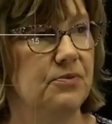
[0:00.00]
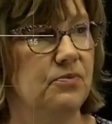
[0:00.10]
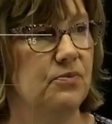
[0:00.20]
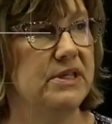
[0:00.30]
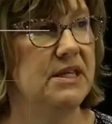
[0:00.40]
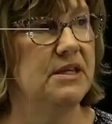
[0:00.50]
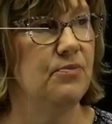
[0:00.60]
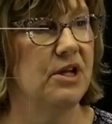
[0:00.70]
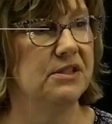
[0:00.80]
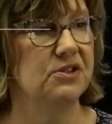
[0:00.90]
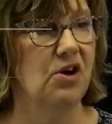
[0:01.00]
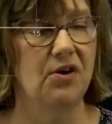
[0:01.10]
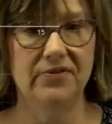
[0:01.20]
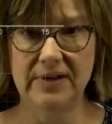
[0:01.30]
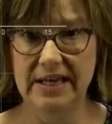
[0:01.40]
we want to
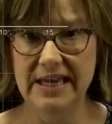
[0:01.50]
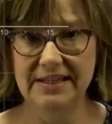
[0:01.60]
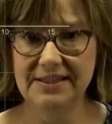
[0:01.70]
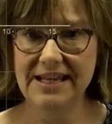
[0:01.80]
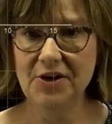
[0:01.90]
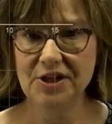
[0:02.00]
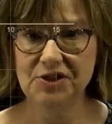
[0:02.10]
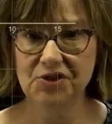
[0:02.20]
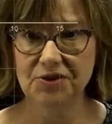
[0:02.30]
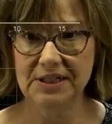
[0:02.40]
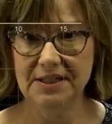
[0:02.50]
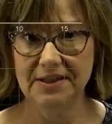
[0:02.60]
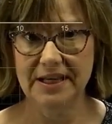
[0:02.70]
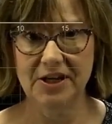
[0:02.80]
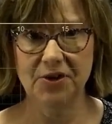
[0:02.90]
solve, again, see how these turned
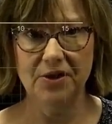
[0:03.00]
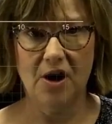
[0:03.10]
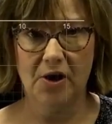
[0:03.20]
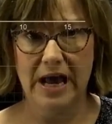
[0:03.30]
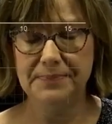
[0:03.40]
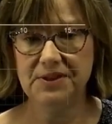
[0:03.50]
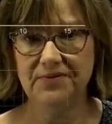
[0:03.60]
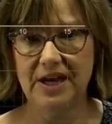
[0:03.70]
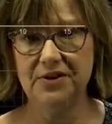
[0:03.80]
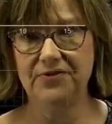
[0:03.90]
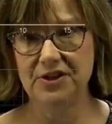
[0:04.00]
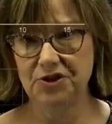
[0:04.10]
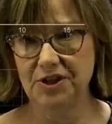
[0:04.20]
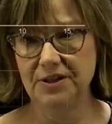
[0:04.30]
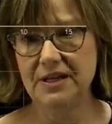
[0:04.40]
into linear? Our absolute value
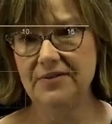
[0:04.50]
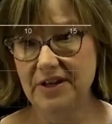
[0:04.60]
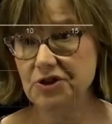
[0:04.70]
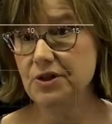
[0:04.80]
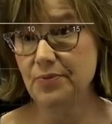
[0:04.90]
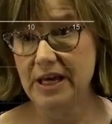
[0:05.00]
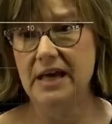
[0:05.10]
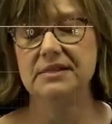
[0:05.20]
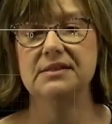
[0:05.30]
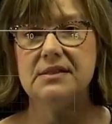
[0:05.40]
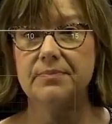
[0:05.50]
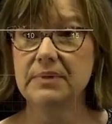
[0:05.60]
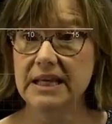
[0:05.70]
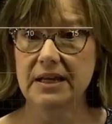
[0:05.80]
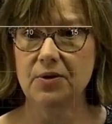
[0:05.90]
function, eventually we got to
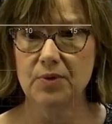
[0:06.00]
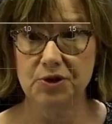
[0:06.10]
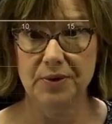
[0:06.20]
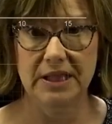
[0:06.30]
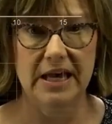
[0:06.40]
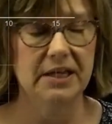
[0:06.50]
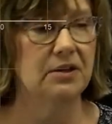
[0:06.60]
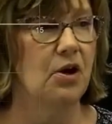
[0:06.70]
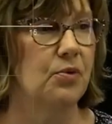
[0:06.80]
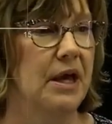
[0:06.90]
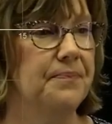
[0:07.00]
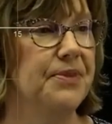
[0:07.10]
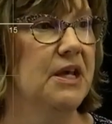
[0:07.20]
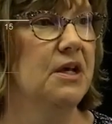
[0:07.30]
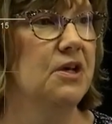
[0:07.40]
something linear, which we like. Okay,
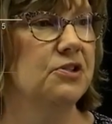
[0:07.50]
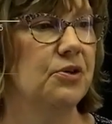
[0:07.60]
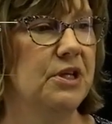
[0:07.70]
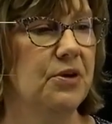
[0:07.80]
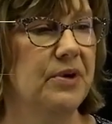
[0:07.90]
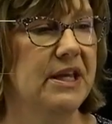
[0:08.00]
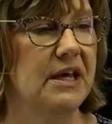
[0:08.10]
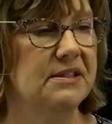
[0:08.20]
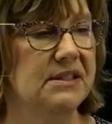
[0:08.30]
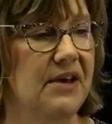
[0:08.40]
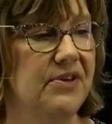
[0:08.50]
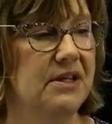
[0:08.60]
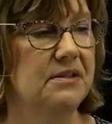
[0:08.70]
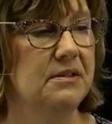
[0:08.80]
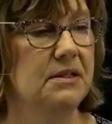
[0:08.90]
so here we get
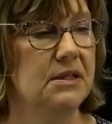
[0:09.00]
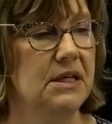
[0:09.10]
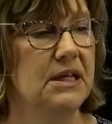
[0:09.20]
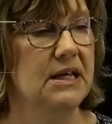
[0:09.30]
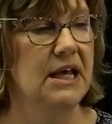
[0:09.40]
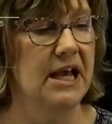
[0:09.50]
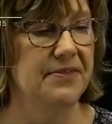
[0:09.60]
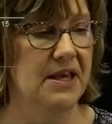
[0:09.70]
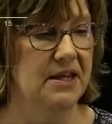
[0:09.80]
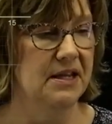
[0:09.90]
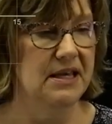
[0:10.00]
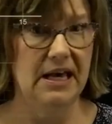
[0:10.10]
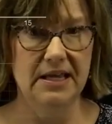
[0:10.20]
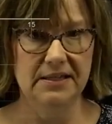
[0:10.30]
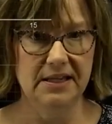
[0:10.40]
7, and then
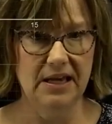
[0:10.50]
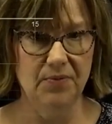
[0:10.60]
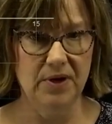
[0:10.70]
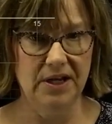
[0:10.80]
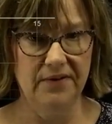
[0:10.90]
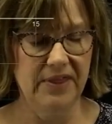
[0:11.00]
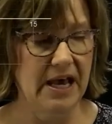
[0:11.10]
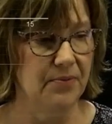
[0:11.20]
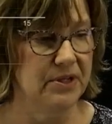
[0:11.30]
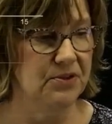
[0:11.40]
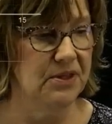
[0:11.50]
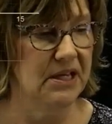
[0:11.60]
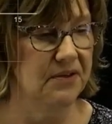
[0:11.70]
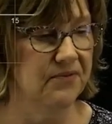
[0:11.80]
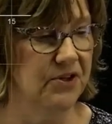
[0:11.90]
again, to get rid of that, we do
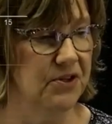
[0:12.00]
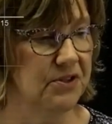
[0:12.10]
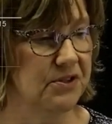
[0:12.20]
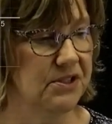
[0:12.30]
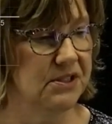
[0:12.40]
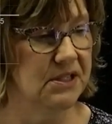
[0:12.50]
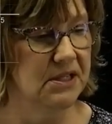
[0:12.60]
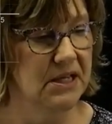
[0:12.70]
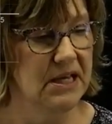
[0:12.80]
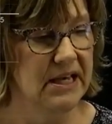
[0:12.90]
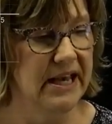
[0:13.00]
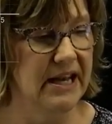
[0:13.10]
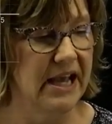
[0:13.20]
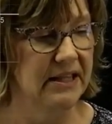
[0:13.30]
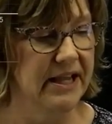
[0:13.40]
the inverse.
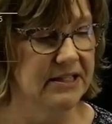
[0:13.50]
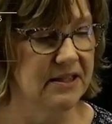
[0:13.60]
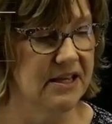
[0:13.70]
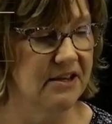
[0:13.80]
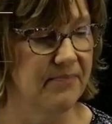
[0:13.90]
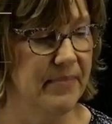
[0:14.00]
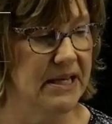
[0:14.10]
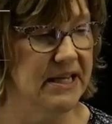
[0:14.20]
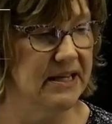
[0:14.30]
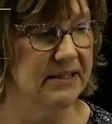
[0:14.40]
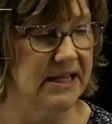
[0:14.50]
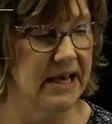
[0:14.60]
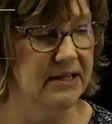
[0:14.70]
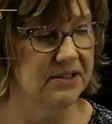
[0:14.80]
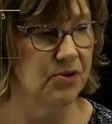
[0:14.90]
And I like to think of money and
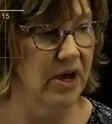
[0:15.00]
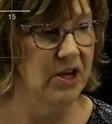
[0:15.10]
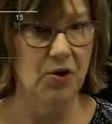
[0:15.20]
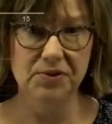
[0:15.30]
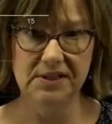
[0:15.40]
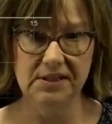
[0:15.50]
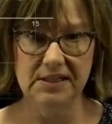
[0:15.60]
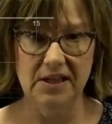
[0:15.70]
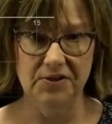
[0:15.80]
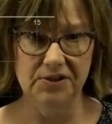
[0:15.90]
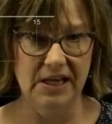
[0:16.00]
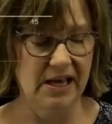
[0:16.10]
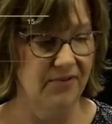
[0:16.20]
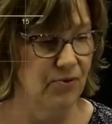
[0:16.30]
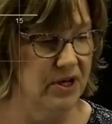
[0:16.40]
debt, so I owe $6,
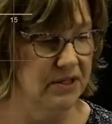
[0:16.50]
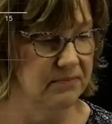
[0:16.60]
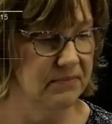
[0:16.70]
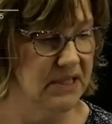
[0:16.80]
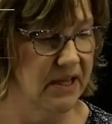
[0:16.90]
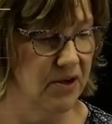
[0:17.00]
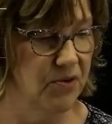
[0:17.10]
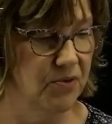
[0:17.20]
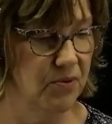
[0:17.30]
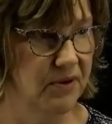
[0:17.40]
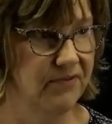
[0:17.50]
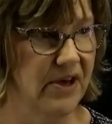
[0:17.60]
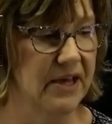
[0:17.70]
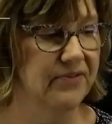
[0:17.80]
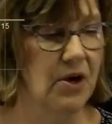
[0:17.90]
I have 1, I owe
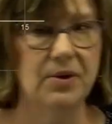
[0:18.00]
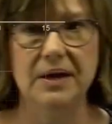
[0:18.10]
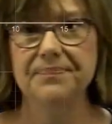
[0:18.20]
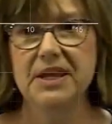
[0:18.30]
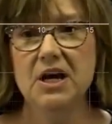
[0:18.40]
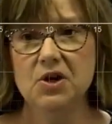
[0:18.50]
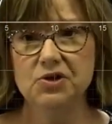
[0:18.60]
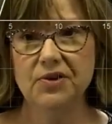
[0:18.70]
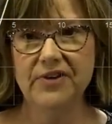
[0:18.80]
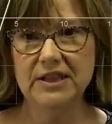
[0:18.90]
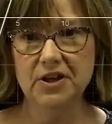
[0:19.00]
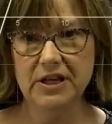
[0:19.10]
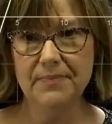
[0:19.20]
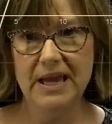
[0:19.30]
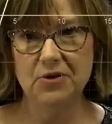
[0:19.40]
5. Okay, so if I
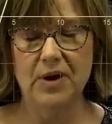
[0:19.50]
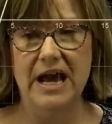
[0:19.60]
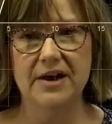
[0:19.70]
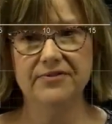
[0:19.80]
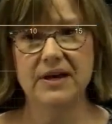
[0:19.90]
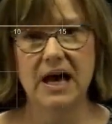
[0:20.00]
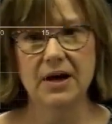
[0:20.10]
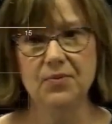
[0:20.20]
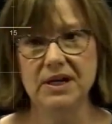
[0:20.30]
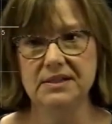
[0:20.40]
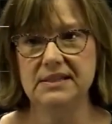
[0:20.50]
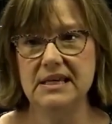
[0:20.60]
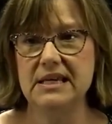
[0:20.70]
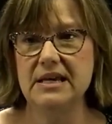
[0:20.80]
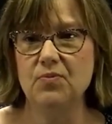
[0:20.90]
look at my graph, I want to
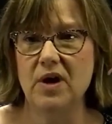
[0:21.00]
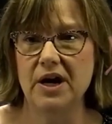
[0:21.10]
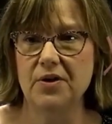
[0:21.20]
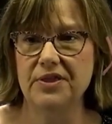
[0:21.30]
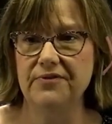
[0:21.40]
see where the